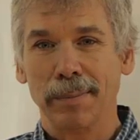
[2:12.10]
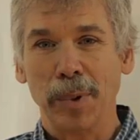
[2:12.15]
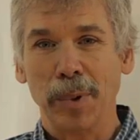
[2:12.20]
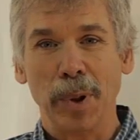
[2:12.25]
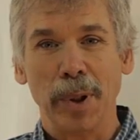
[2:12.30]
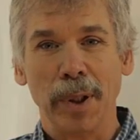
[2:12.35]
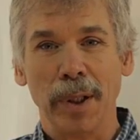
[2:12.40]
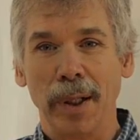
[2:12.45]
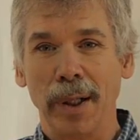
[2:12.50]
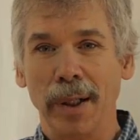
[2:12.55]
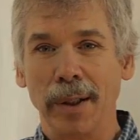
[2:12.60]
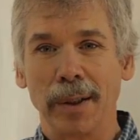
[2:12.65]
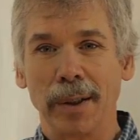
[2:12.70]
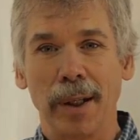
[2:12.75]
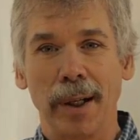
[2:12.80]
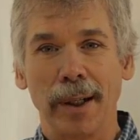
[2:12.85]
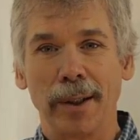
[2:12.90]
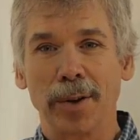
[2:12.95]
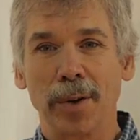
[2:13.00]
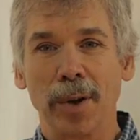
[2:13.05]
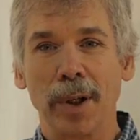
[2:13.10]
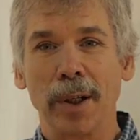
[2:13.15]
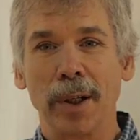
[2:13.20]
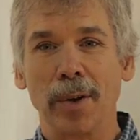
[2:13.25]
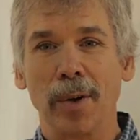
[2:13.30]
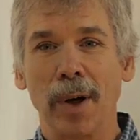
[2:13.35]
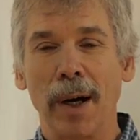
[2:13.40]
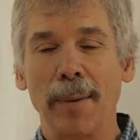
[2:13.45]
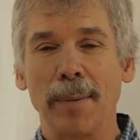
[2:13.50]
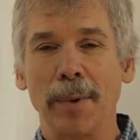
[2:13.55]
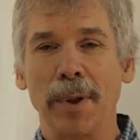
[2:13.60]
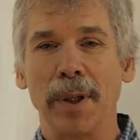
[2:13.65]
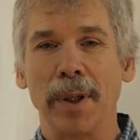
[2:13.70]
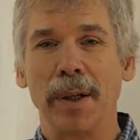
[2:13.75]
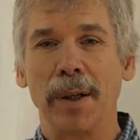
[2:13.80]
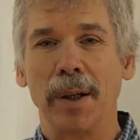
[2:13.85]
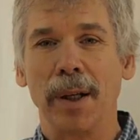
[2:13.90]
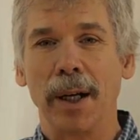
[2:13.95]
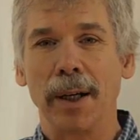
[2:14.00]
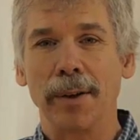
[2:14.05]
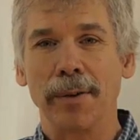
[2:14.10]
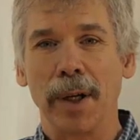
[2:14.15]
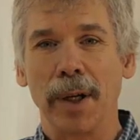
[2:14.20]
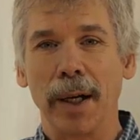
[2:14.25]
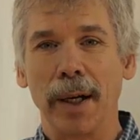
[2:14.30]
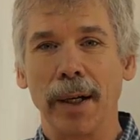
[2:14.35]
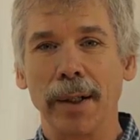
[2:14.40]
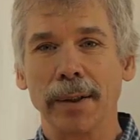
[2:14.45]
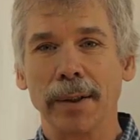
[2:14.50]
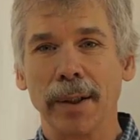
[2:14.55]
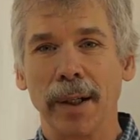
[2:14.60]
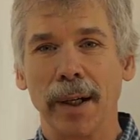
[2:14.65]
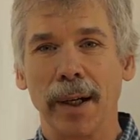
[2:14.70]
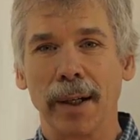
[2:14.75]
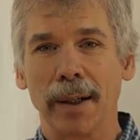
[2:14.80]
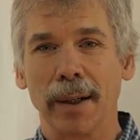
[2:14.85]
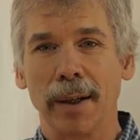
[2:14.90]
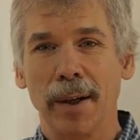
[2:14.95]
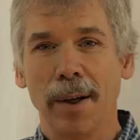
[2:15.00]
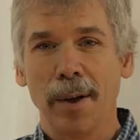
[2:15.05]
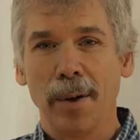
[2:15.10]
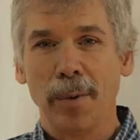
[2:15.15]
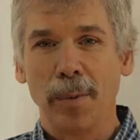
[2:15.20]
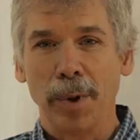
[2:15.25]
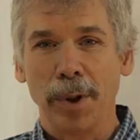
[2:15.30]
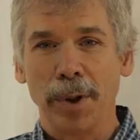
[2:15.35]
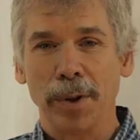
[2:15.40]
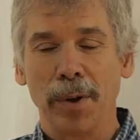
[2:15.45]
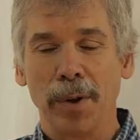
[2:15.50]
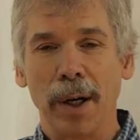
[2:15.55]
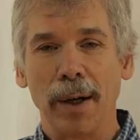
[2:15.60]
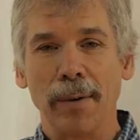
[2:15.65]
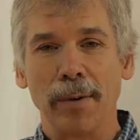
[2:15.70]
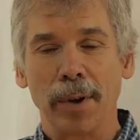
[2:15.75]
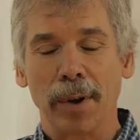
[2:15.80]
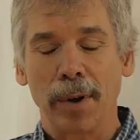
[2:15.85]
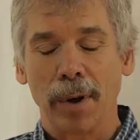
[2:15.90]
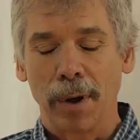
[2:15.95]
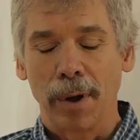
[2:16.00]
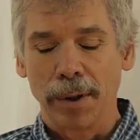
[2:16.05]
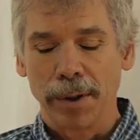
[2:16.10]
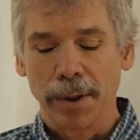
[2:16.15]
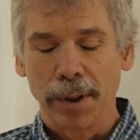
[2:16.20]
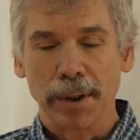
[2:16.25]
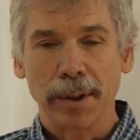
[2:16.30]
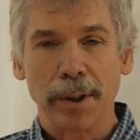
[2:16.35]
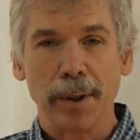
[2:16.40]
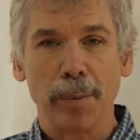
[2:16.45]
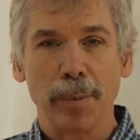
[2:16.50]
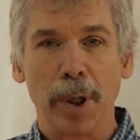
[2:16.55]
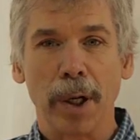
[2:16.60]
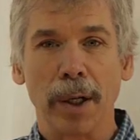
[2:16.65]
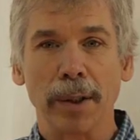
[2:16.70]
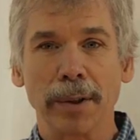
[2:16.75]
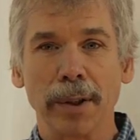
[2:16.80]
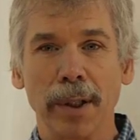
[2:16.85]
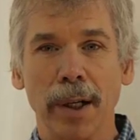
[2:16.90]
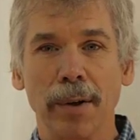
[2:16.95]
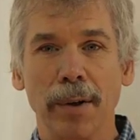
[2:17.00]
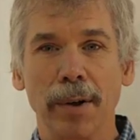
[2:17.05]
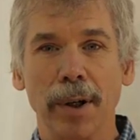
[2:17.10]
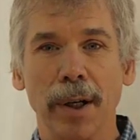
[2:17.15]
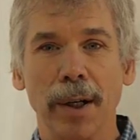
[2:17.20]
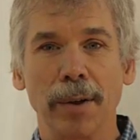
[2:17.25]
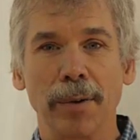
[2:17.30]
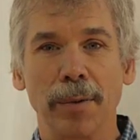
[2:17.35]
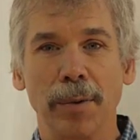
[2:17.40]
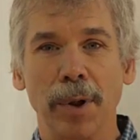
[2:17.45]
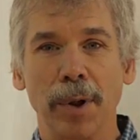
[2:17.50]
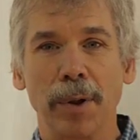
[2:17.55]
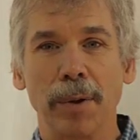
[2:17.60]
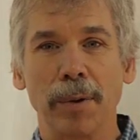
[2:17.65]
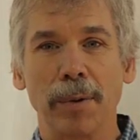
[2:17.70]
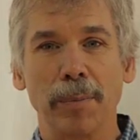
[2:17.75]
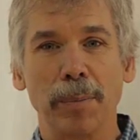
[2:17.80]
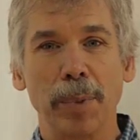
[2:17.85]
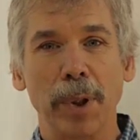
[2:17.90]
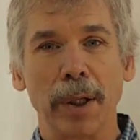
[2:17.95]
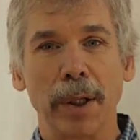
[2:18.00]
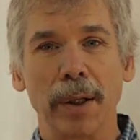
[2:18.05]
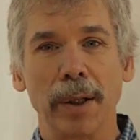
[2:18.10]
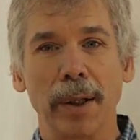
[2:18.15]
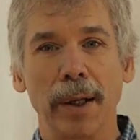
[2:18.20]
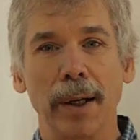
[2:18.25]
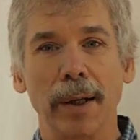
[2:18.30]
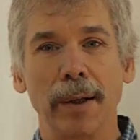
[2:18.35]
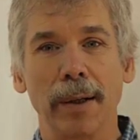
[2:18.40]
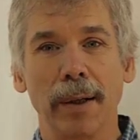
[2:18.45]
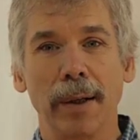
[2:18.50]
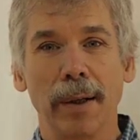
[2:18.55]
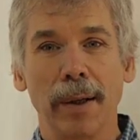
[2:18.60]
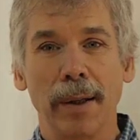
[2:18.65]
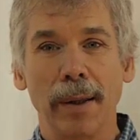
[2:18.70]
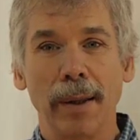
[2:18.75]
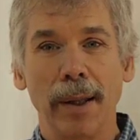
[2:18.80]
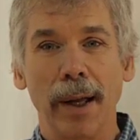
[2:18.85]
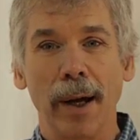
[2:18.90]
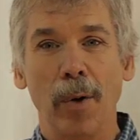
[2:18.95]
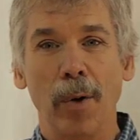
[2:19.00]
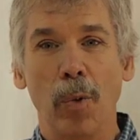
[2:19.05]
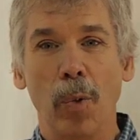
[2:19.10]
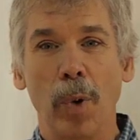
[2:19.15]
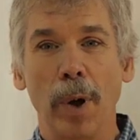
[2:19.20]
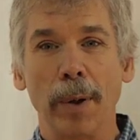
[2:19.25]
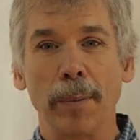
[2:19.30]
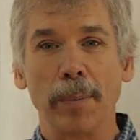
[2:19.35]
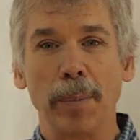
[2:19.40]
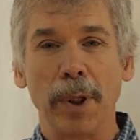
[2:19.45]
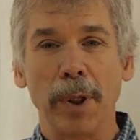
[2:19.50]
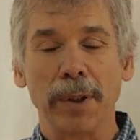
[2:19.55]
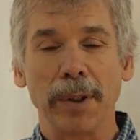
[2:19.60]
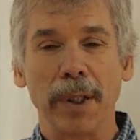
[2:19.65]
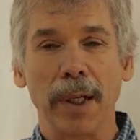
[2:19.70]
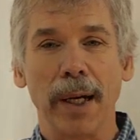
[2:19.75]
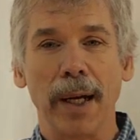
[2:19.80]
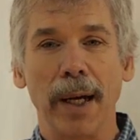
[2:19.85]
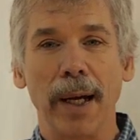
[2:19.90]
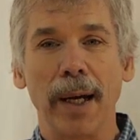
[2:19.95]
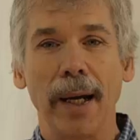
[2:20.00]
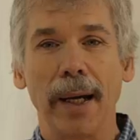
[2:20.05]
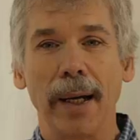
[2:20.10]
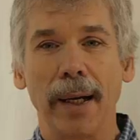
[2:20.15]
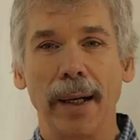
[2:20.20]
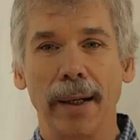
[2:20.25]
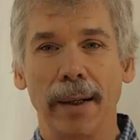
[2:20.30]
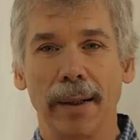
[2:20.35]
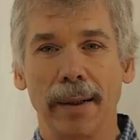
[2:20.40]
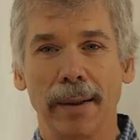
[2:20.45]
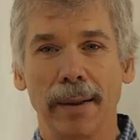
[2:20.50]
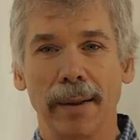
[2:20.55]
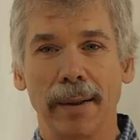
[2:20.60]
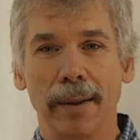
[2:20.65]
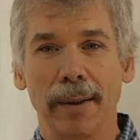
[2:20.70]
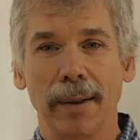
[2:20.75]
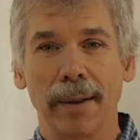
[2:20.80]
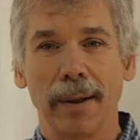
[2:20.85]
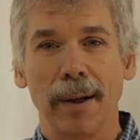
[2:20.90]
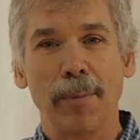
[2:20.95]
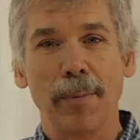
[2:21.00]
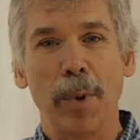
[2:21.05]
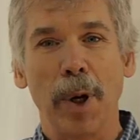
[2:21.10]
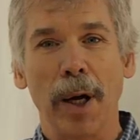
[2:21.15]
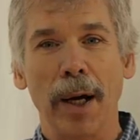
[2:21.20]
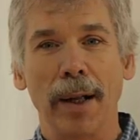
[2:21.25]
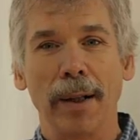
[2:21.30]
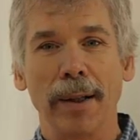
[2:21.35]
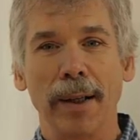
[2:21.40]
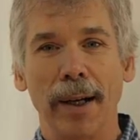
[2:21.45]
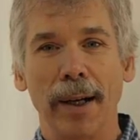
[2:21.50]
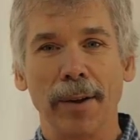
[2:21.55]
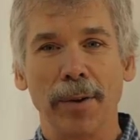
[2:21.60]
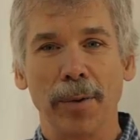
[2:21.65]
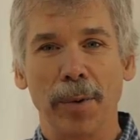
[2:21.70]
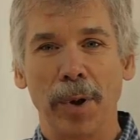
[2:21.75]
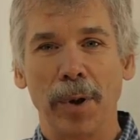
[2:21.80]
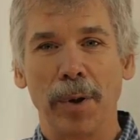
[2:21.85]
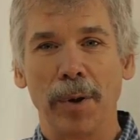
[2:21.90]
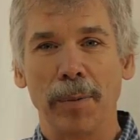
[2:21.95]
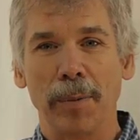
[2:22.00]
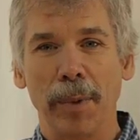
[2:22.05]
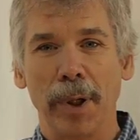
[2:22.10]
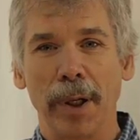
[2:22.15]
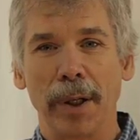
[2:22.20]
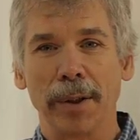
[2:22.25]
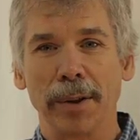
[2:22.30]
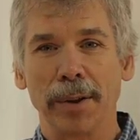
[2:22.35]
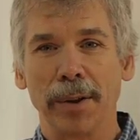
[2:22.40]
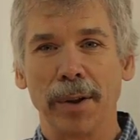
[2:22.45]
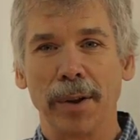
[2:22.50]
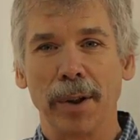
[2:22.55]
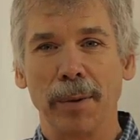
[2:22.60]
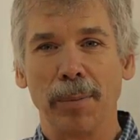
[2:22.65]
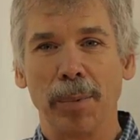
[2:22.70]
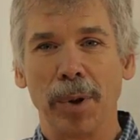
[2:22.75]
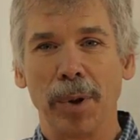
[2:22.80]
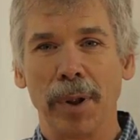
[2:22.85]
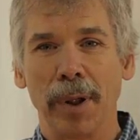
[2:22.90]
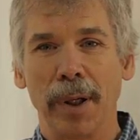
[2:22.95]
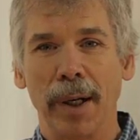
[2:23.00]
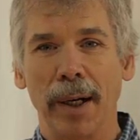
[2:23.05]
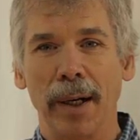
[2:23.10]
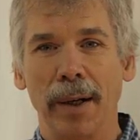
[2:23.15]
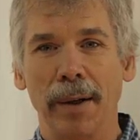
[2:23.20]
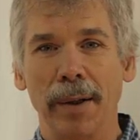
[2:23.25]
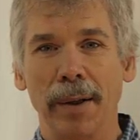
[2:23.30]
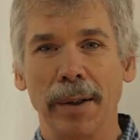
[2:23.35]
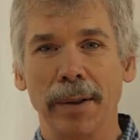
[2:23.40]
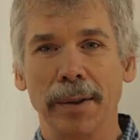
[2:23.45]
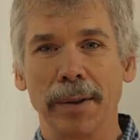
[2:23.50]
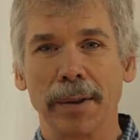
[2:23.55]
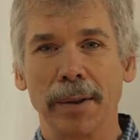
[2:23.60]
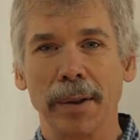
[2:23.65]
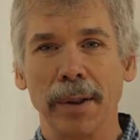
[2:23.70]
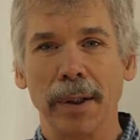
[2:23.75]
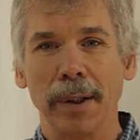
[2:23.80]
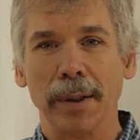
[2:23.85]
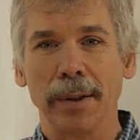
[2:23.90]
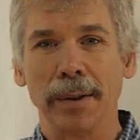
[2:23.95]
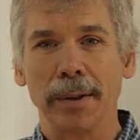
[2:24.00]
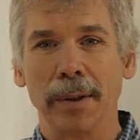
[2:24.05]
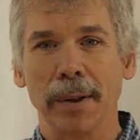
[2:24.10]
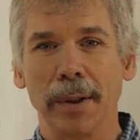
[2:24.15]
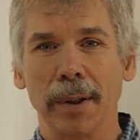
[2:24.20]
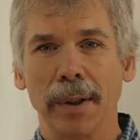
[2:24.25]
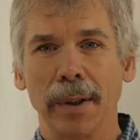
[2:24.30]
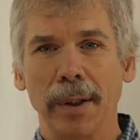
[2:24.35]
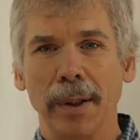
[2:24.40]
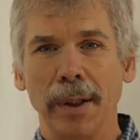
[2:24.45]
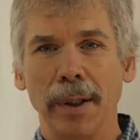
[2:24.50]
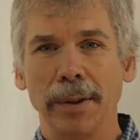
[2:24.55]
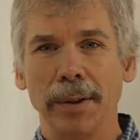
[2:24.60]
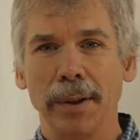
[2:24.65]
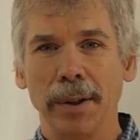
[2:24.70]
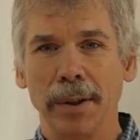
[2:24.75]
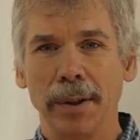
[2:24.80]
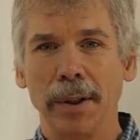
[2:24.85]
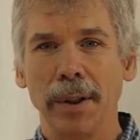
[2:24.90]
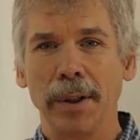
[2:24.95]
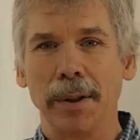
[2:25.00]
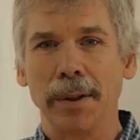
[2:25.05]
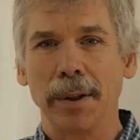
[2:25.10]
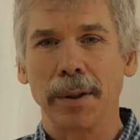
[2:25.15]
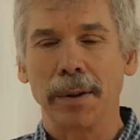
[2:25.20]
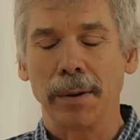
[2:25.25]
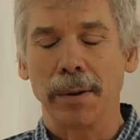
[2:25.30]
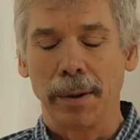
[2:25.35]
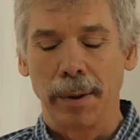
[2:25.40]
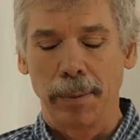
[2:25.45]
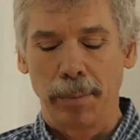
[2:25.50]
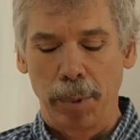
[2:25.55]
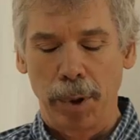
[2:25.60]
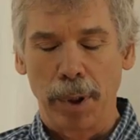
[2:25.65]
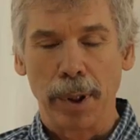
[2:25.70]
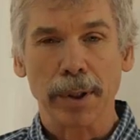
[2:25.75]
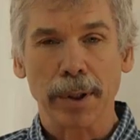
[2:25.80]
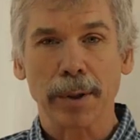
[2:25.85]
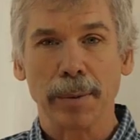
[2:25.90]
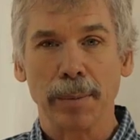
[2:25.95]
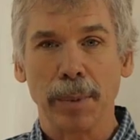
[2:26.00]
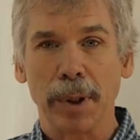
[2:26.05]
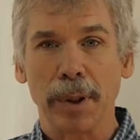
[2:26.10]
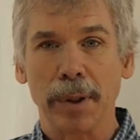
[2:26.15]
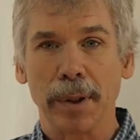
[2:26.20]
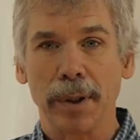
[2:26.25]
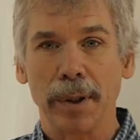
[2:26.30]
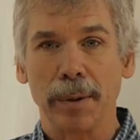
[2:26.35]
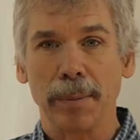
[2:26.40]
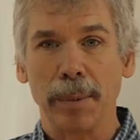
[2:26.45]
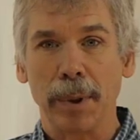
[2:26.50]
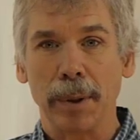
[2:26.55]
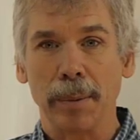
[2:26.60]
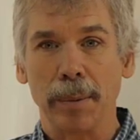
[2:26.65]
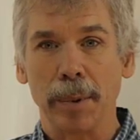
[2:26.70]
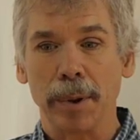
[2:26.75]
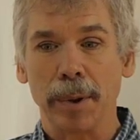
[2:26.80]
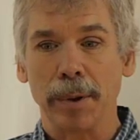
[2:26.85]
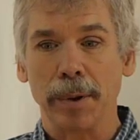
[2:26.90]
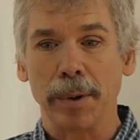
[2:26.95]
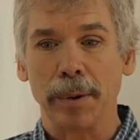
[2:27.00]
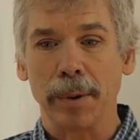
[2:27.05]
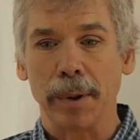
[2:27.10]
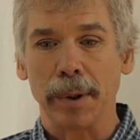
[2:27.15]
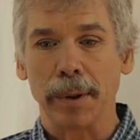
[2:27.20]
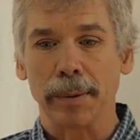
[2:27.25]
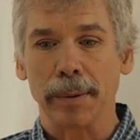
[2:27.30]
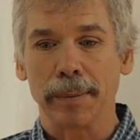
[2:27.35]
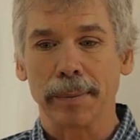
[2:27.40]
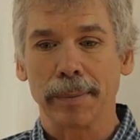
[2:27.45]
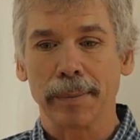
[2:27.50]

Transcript: boy, it's like trying to grab a needle out of a haystack when you're driving a car 60 miles an hour down the road and picking that one piece of hay a mile down the road and making sure you pull it out. It's a statistical impossibility to be able to do it.